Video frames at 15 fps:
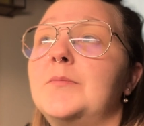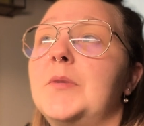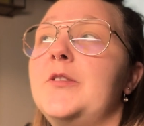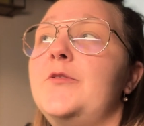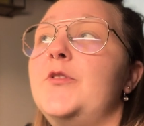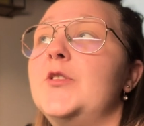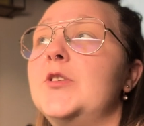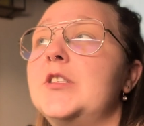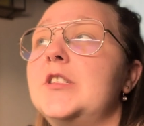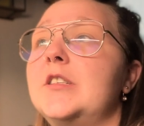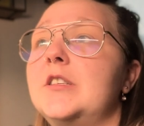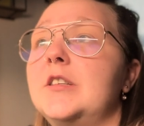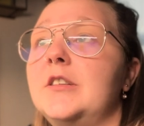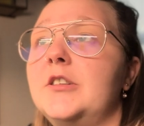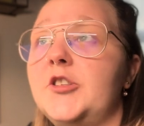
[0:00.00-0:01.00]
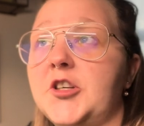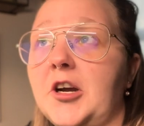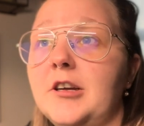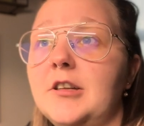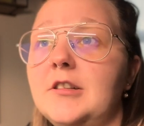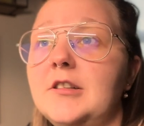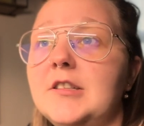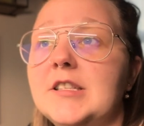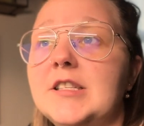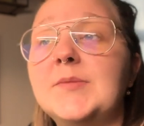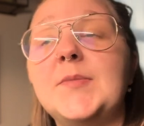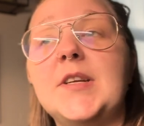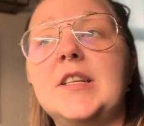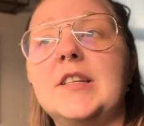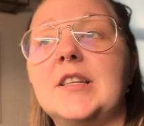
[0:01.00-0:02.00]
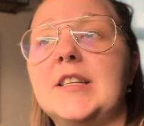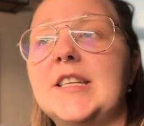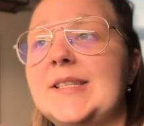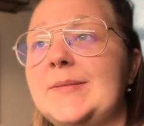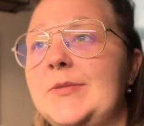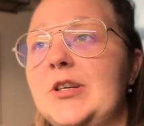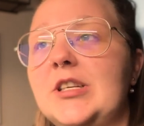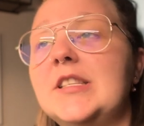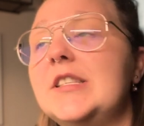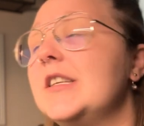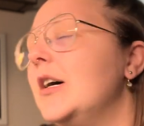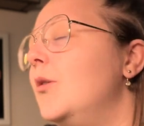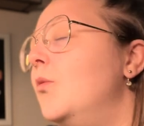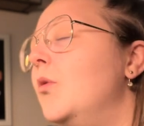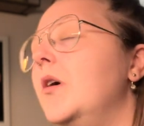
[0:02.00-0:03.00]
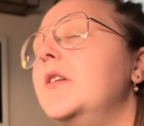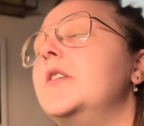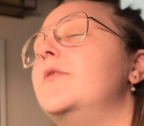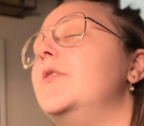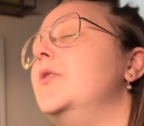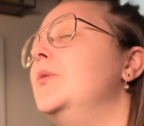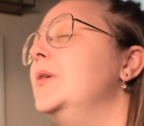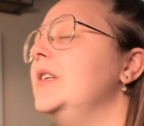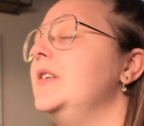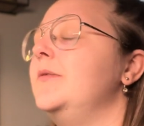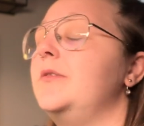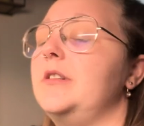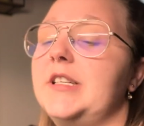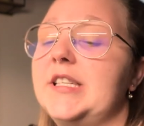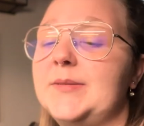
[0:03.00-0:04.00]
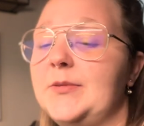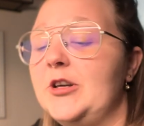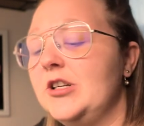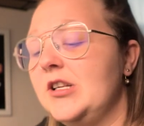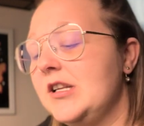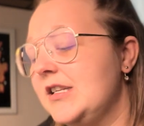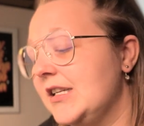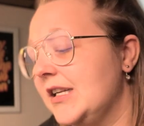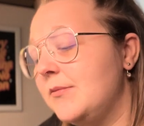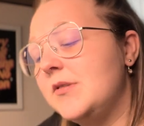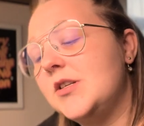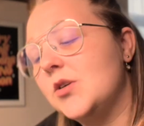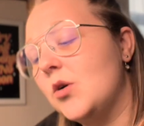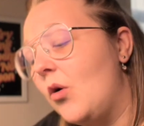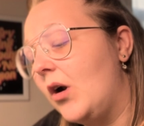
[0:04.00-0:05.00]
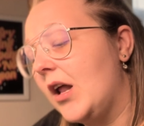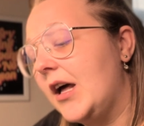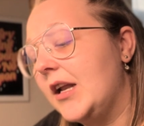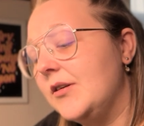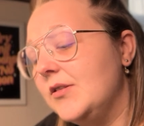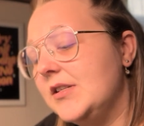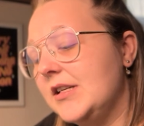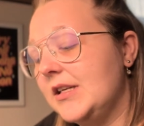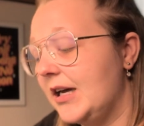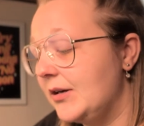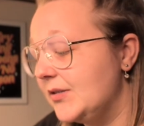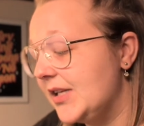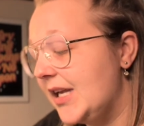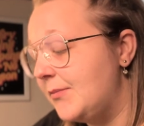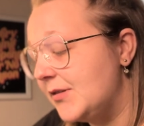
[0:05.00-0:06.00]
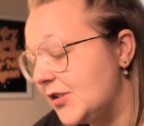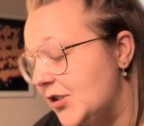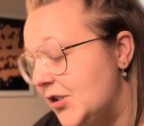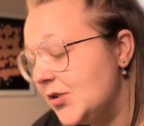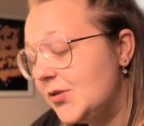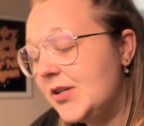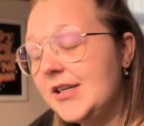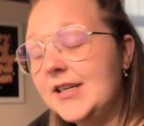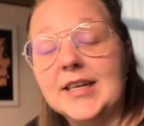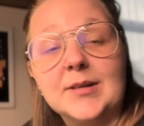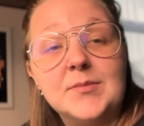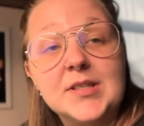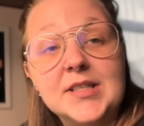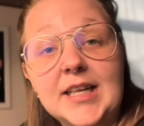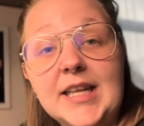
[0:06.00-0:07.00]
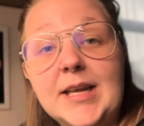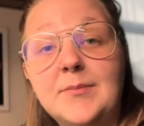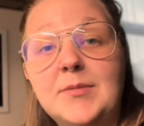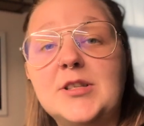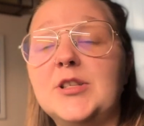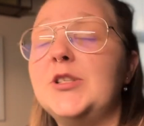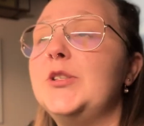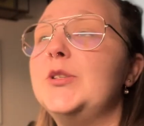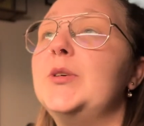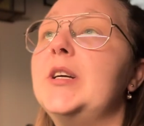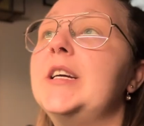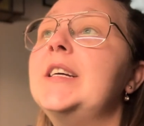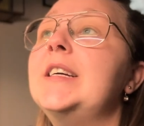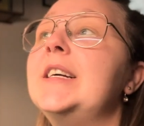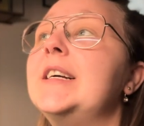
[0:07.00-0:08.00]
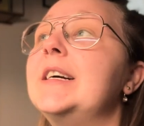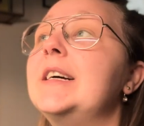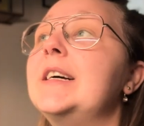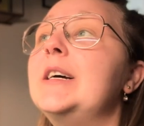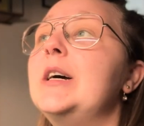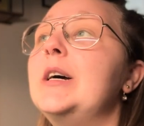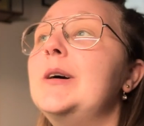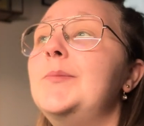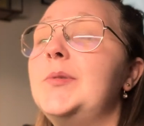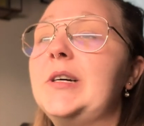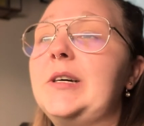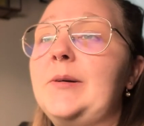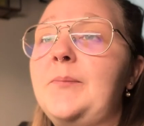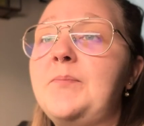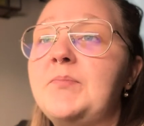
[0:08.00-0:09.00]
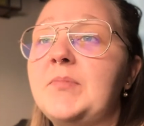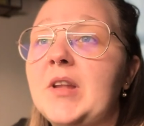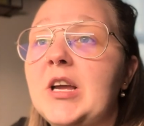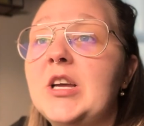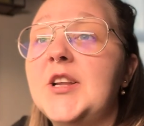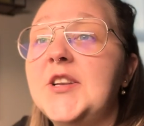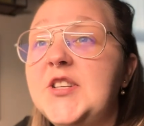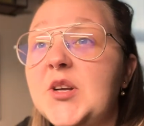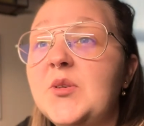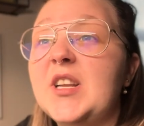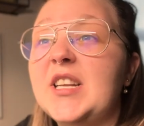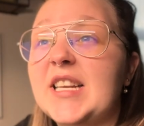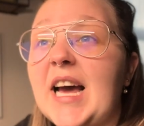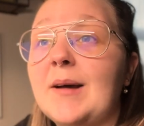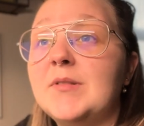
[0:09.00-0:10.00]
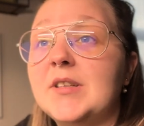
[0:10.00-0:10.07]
my first child has been an experience, a wonderful, wonderful experience, and I'm so glad I was able to do it, and I'm still able to do it. But during nap